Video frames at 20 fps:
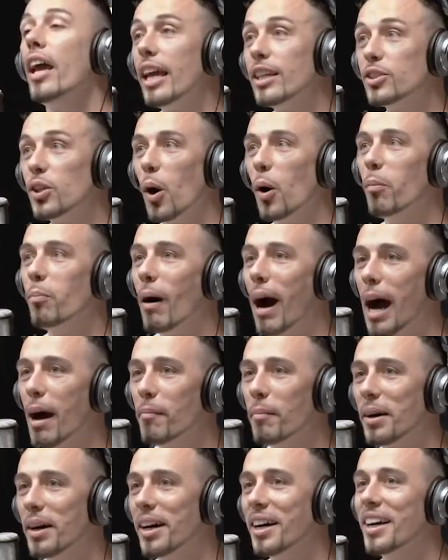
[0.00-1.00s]
it's
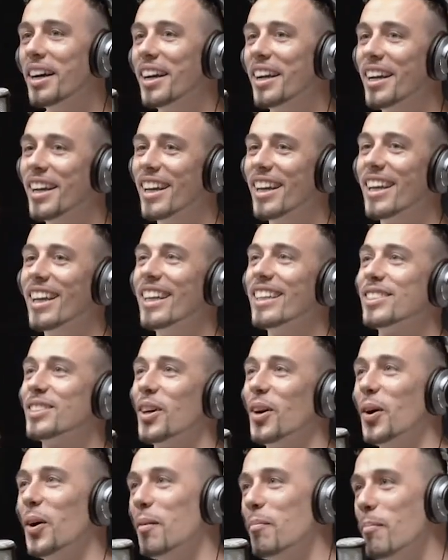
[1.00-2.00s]
Obama. It's
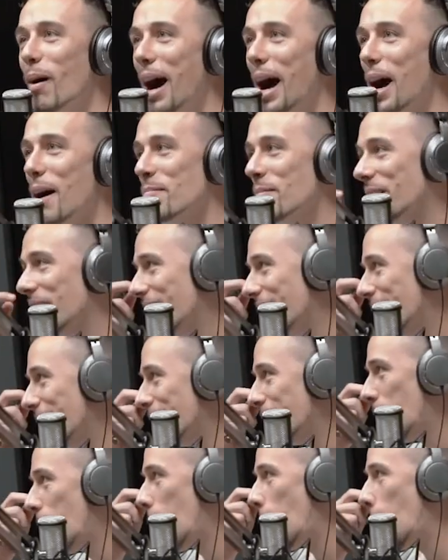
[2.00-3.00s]
Obama.
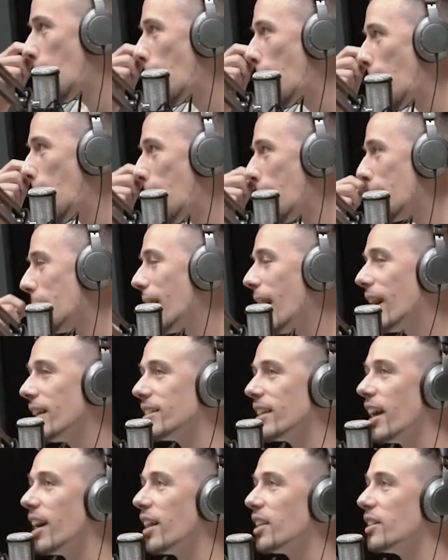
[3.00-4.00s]
That's
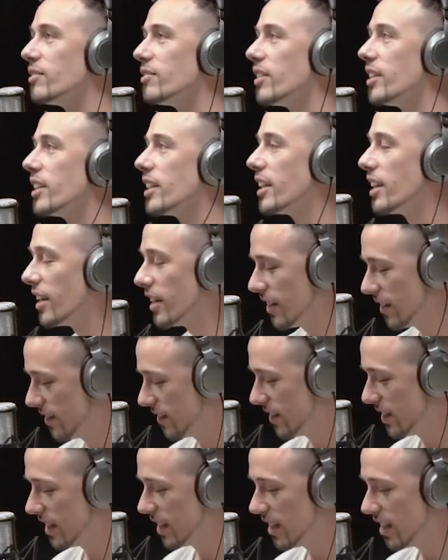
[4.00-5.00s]
hella funny.
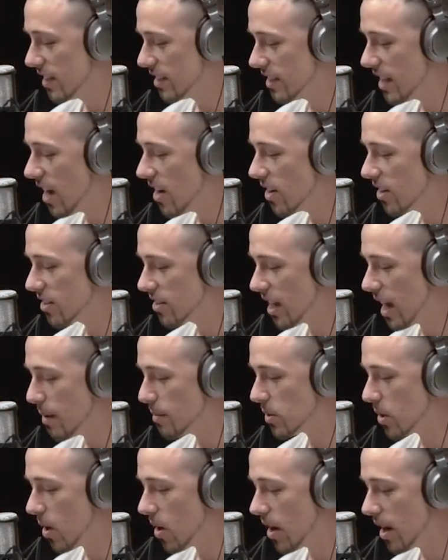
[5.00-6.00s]
Stereotypes
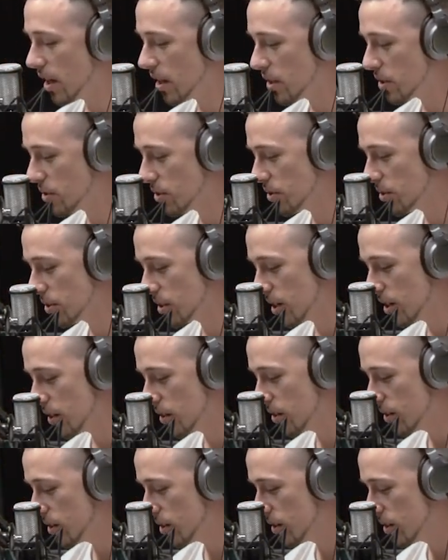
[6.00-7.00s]
are hella true though.
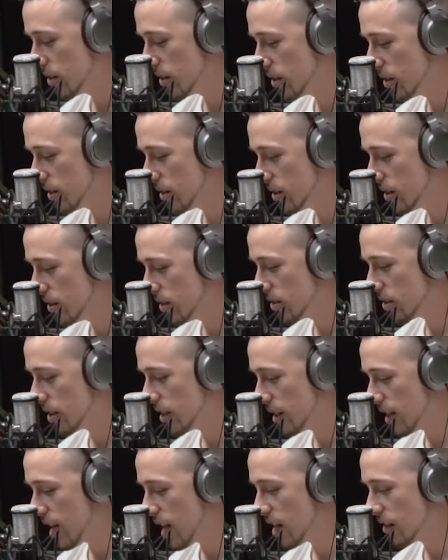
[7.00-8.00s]
Yeah. There's a
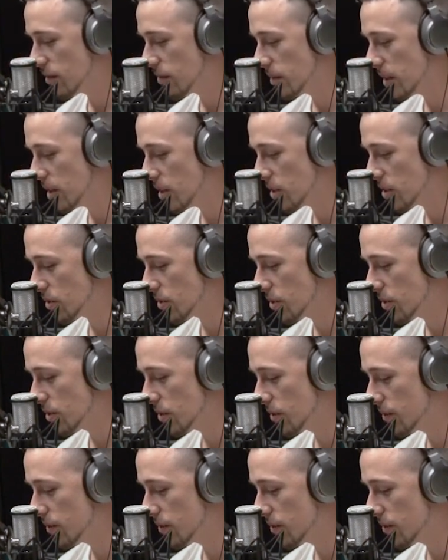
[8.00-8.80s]
lot of them that are true.